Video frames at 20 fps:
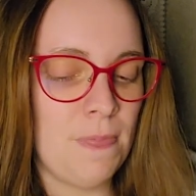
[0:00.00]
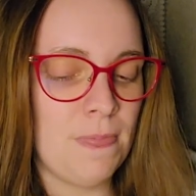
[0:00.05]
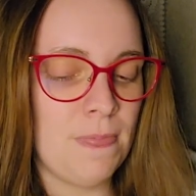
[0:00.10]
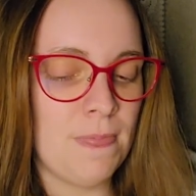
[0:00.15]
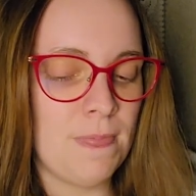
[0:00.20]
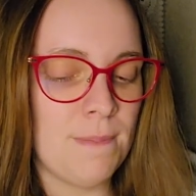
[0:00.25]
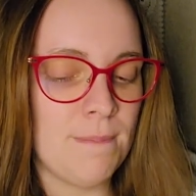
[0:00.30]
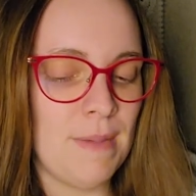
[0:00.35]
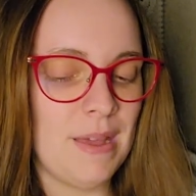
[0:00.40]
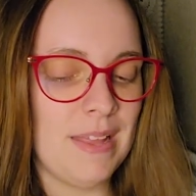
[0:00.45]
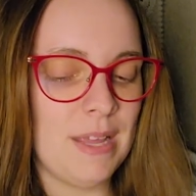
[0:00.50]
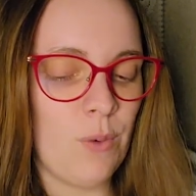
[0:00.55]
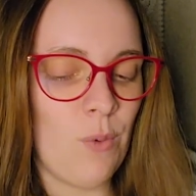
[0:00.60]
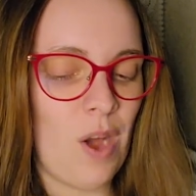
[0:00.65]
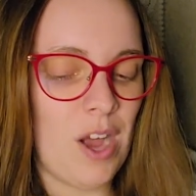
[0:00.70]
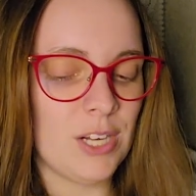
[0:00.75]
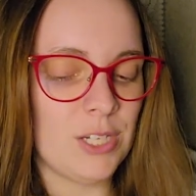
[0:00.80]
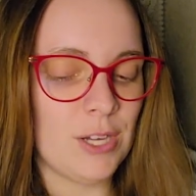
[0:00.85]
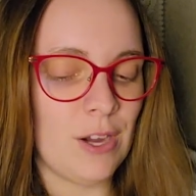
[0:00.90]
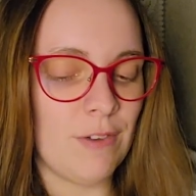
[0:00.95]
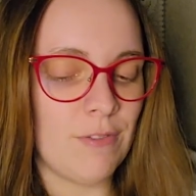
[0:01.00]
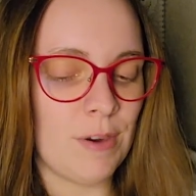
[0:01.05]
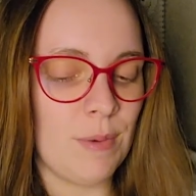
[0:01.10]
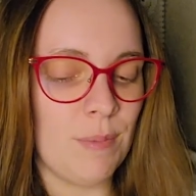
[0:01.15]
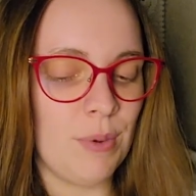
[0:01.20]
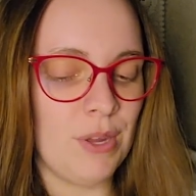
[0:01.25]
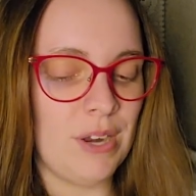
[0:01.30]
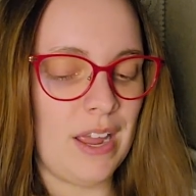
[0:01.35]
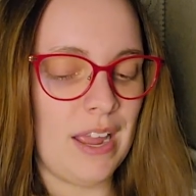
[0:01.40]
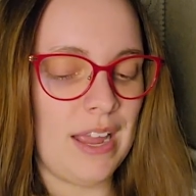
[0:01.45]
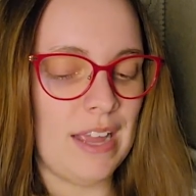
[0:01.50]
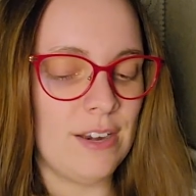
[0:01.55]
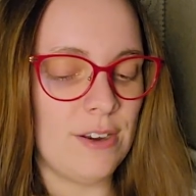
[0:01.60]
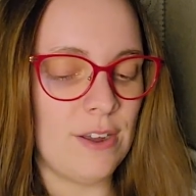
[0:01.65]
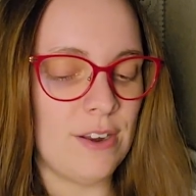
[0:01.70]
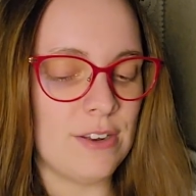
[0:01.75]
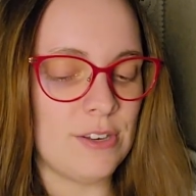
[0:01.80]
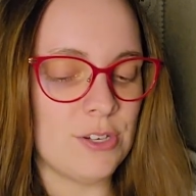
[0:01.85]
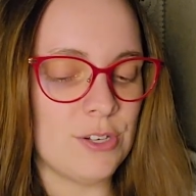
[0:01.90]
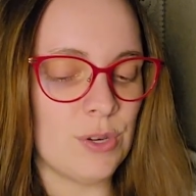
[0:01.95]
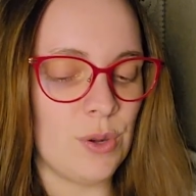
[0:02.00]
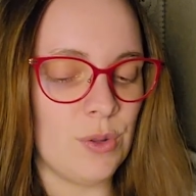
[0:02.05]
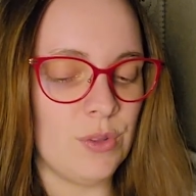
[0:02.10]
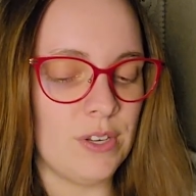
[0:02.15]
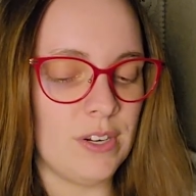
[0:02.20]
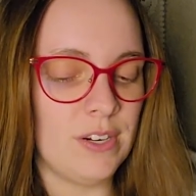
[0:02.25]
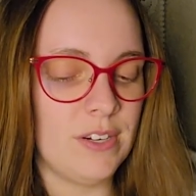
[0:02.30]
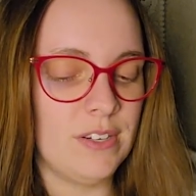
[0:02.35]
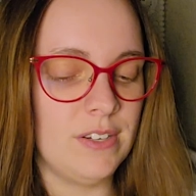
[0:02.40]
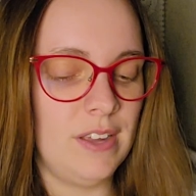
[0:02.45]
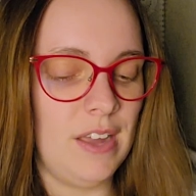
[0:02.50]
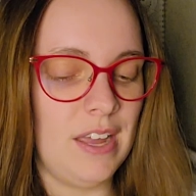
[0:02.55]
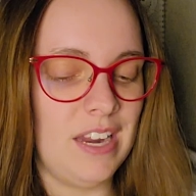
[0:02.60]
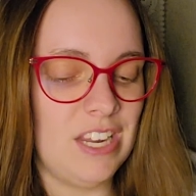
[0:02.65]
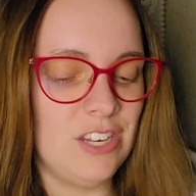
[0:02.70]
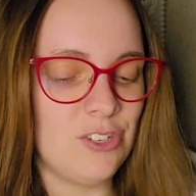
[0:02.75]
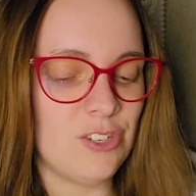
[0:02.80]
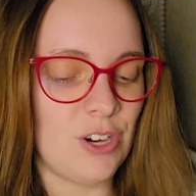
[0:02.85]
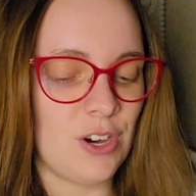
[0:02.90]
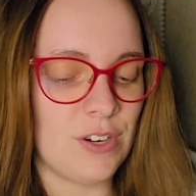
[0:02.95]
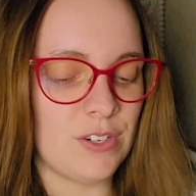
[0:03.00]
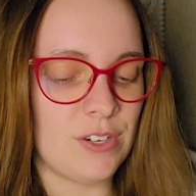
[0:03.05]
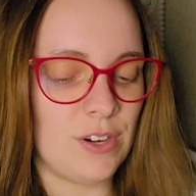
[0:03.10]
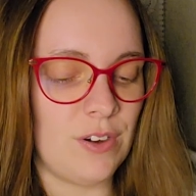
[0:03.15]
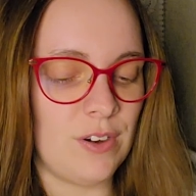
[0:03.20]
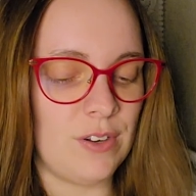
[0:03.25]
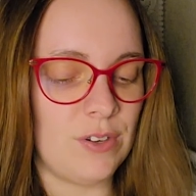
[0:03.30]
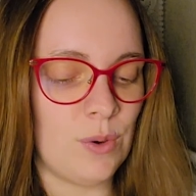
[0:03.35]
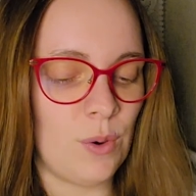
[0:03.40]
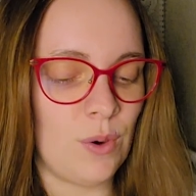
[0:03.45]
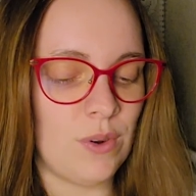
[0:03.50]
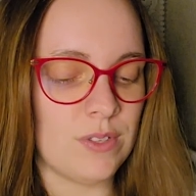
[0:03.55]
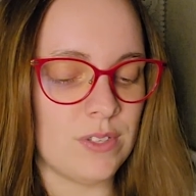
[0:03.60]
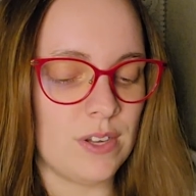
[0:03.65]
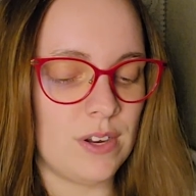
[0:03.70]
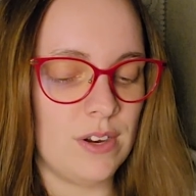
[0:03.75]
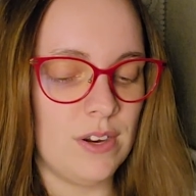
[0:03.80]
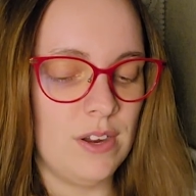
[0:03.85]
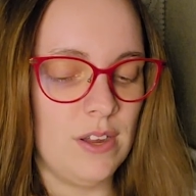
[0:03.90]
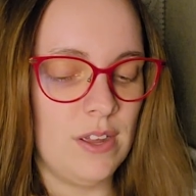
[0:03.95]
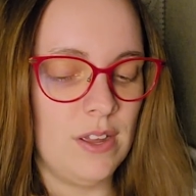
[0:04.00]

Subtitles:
Meli walked over and put a hand on his shoulder, and he jerked, turning towards her.